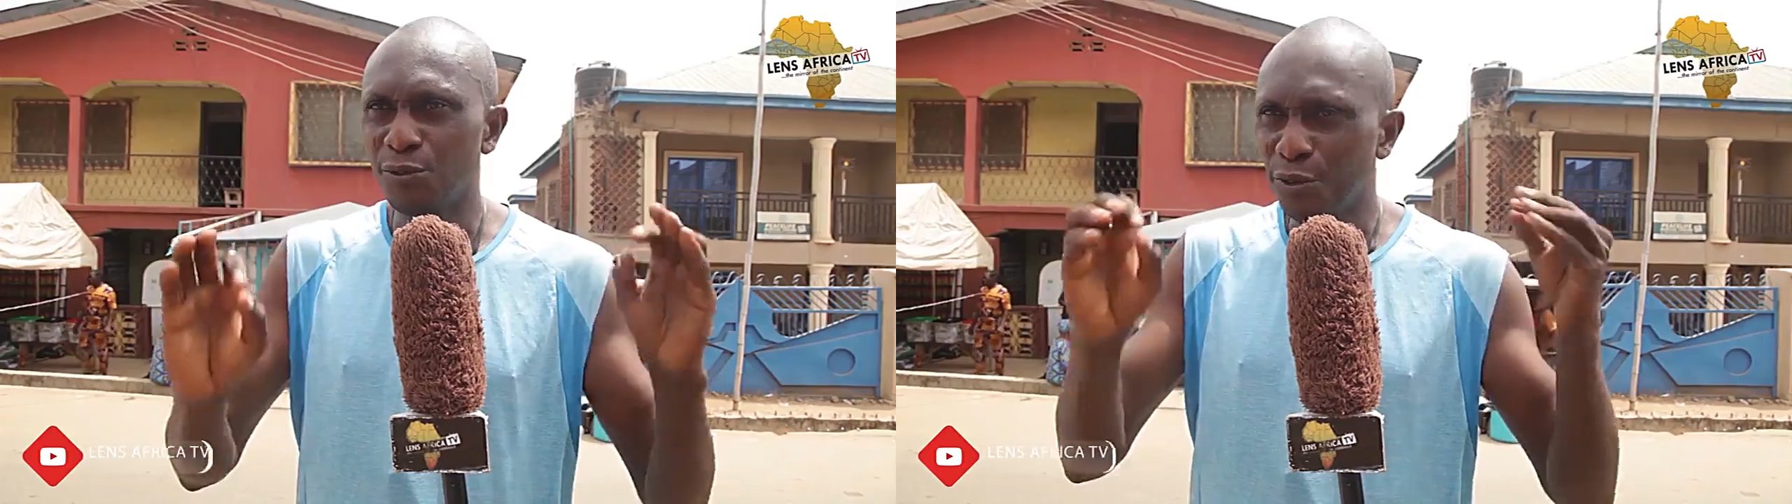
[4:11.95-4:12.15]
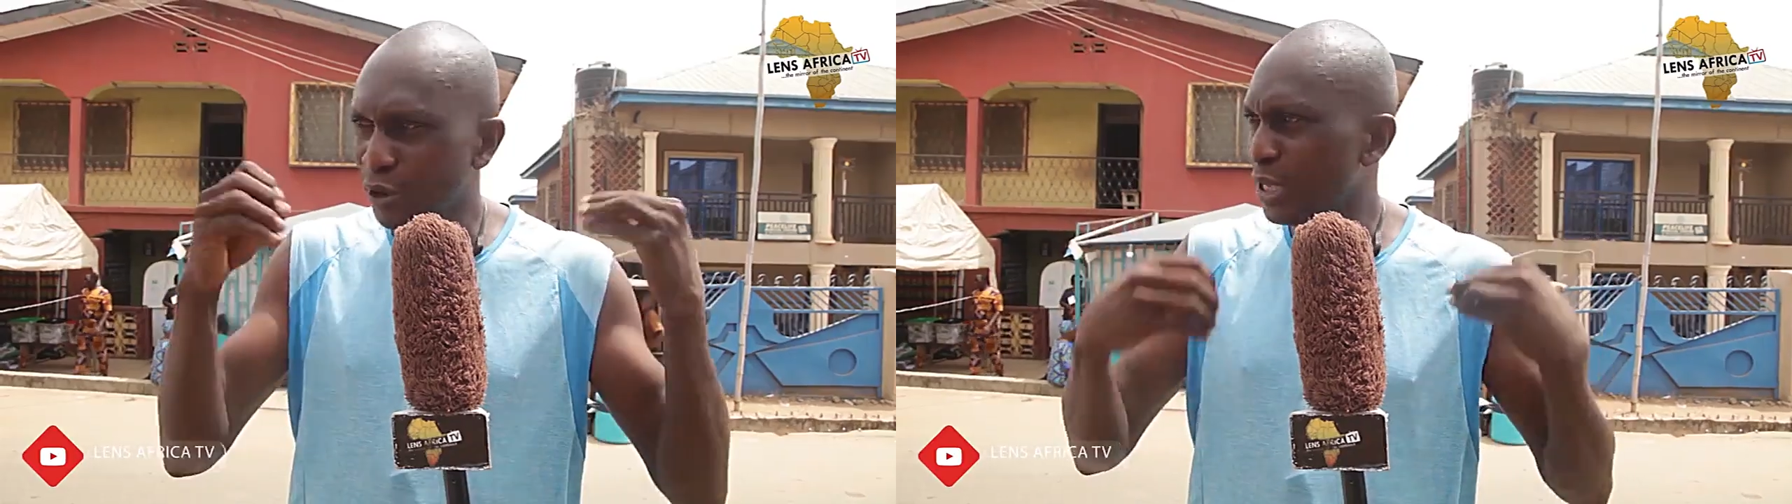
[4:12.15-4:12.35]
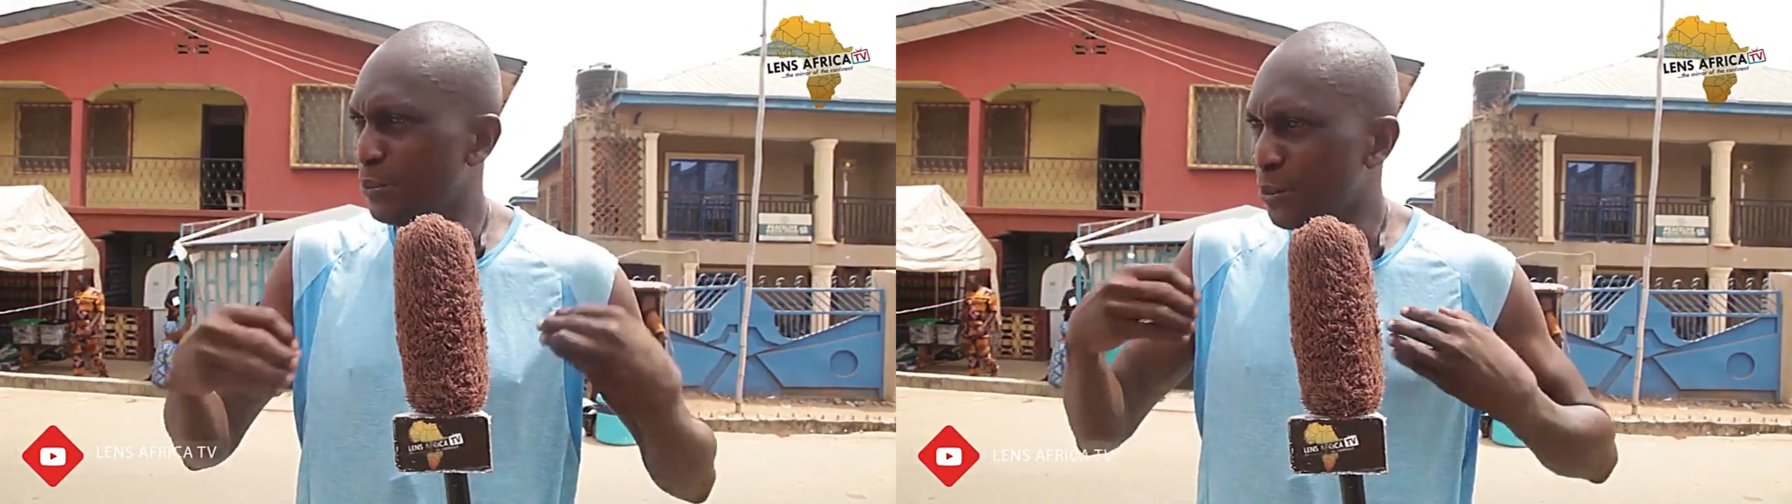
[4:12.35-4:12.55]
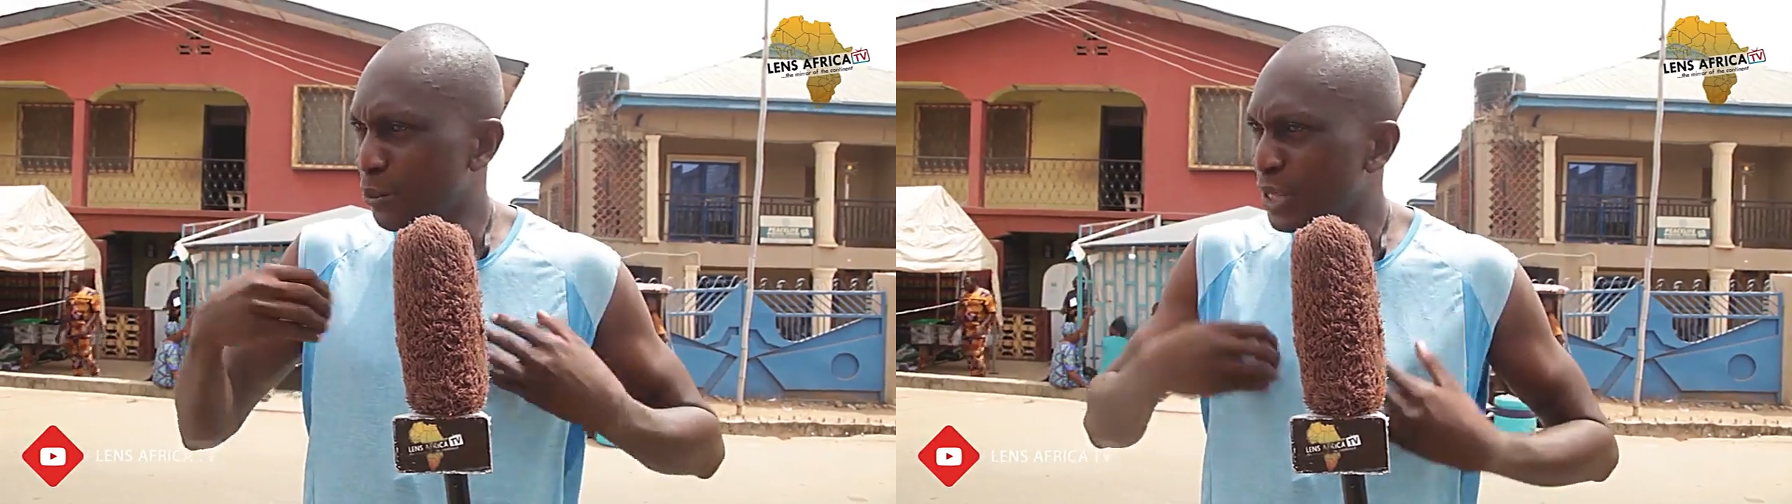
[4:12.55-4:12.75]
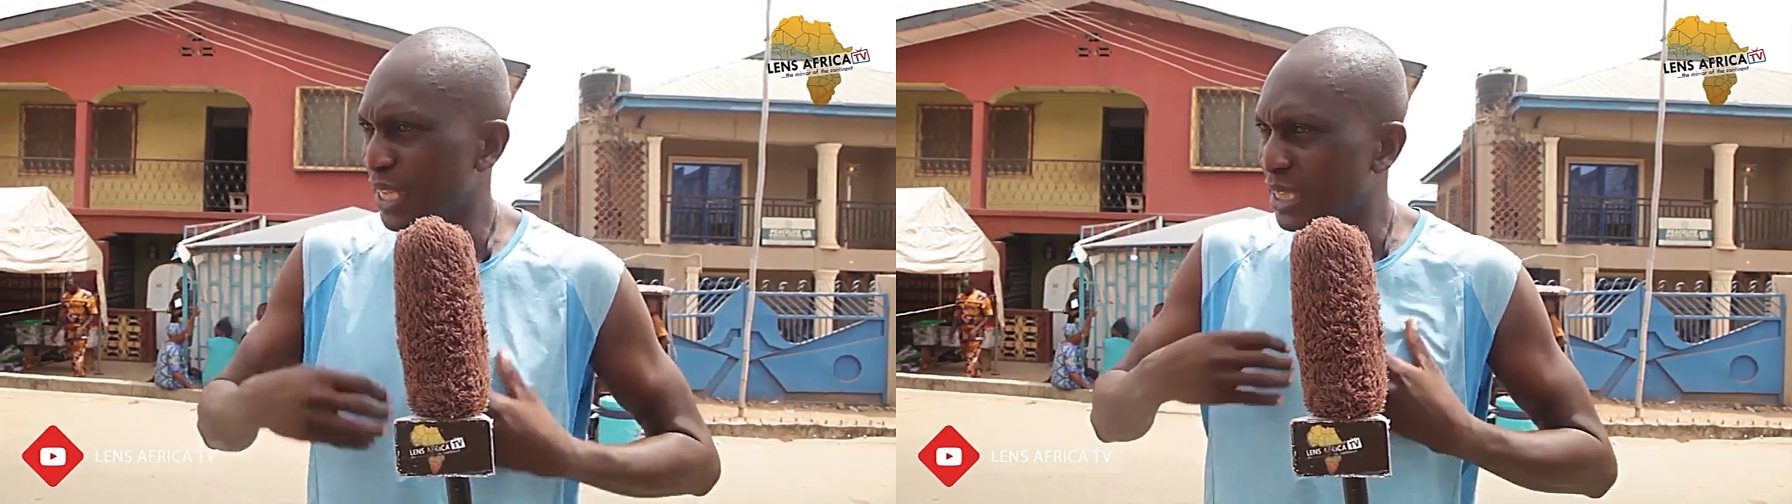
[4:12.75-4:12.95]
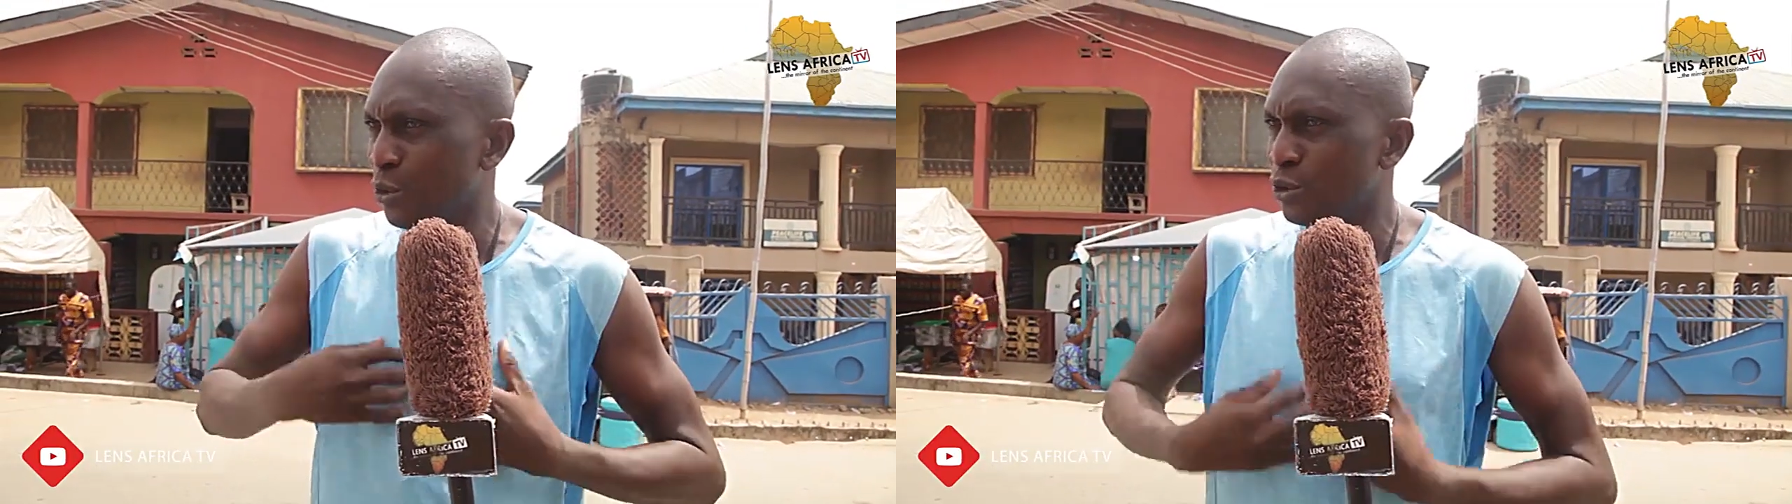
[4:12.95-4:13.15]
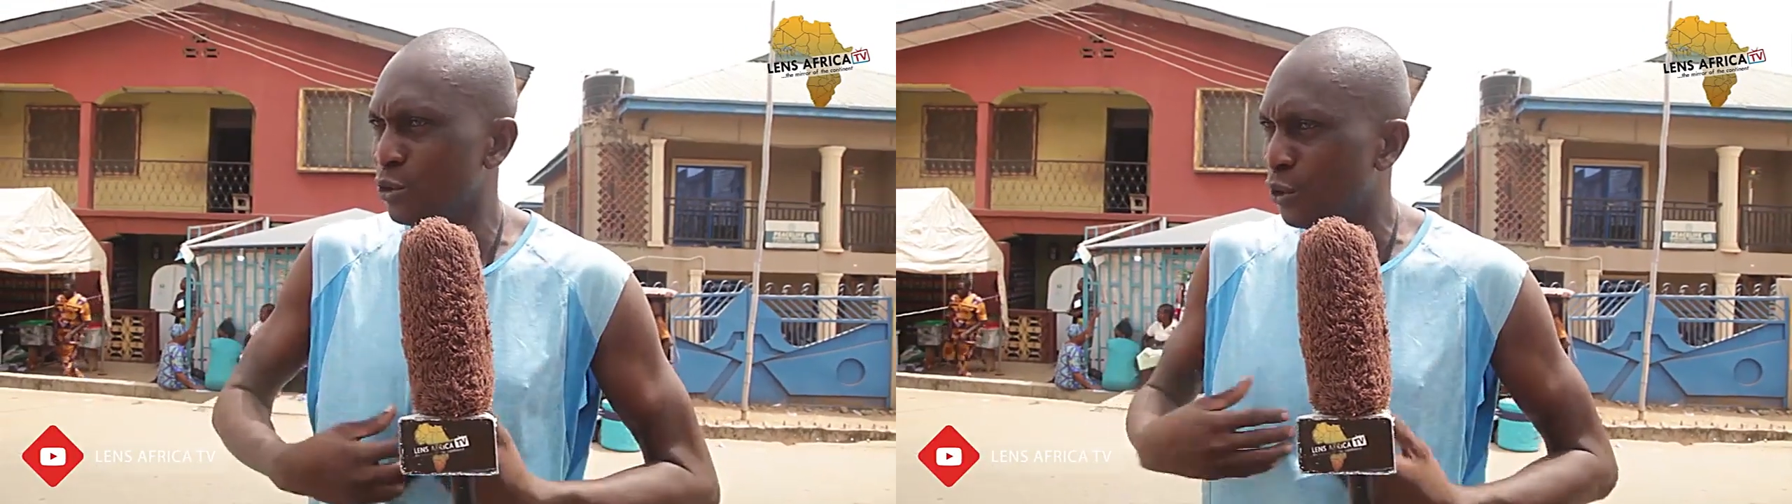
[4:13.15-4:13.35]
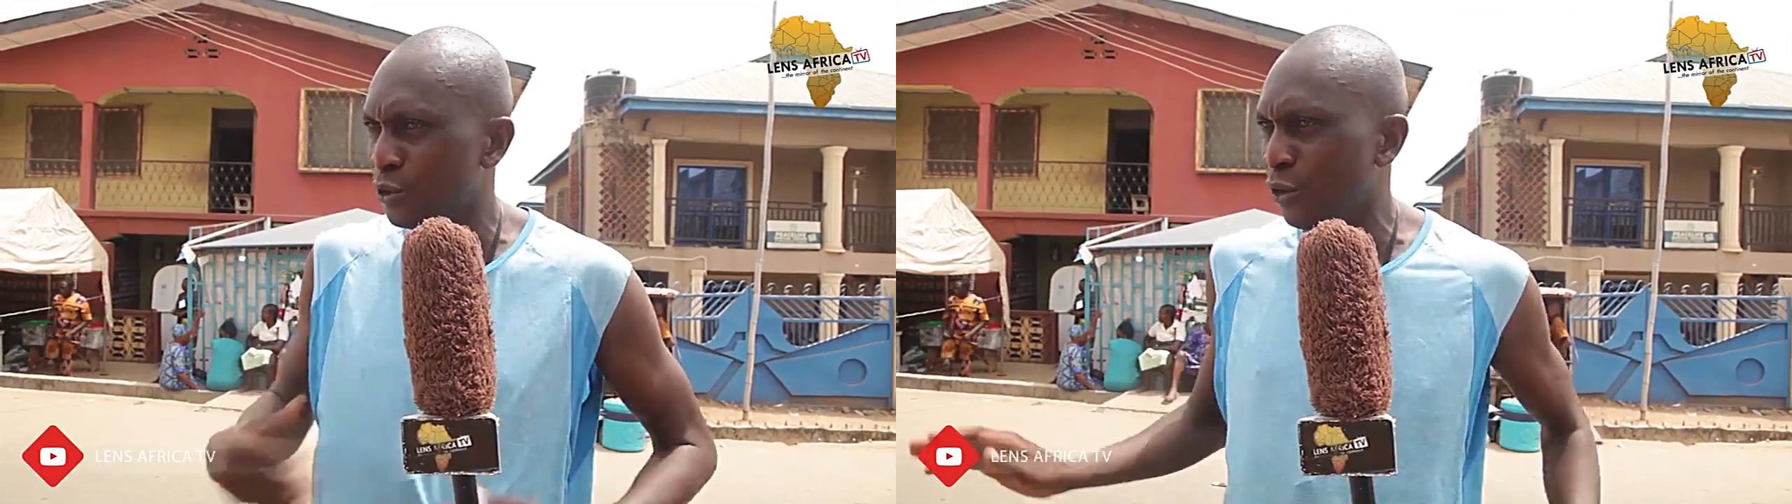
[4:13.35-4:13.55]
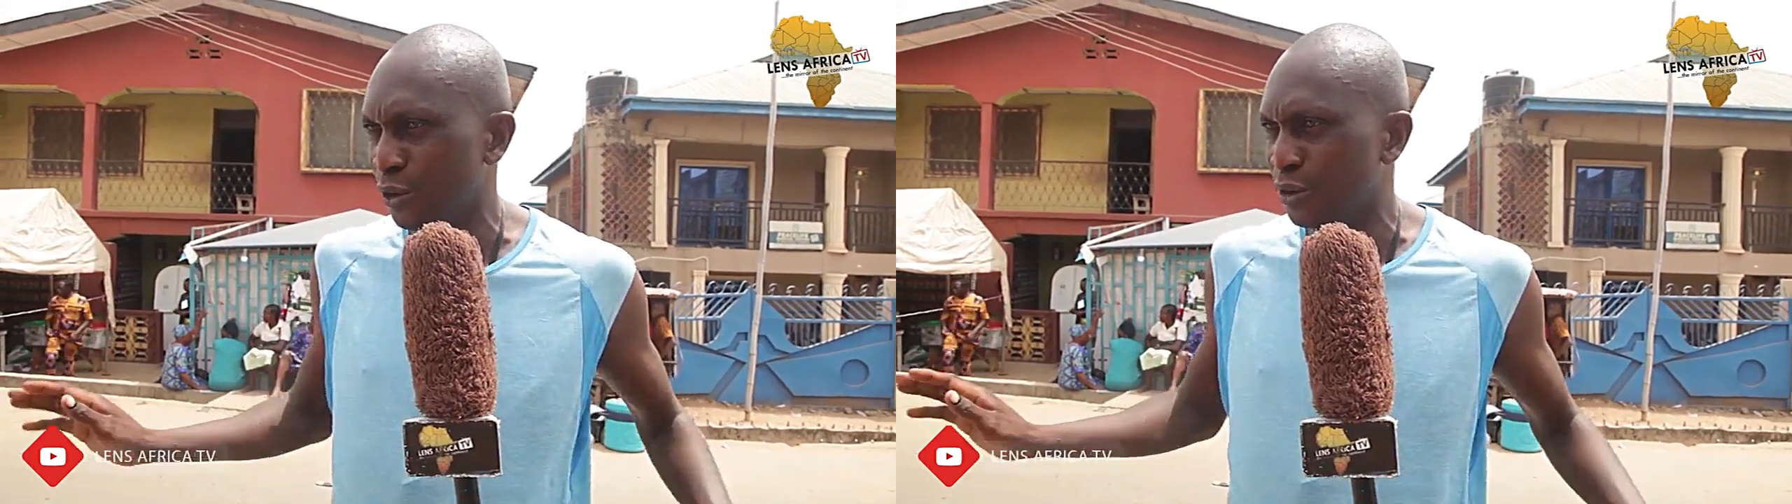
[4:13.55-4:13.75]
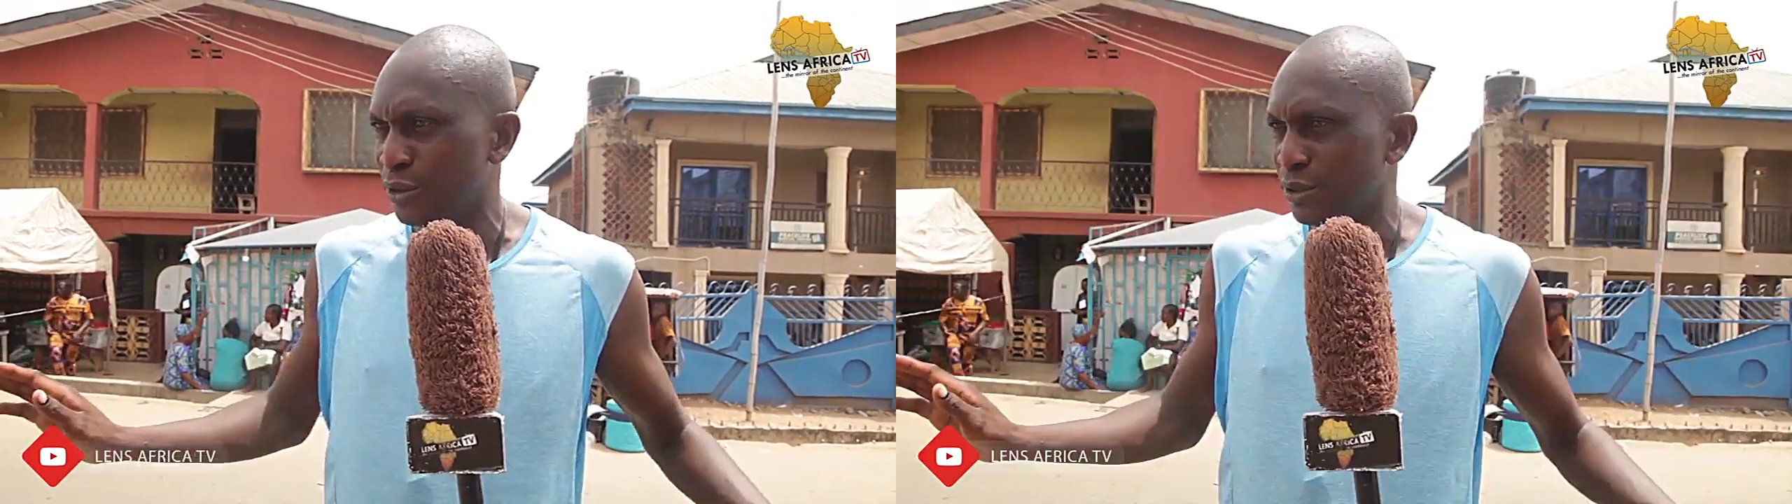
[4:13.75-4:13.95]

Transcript: for the people that they want to vote for.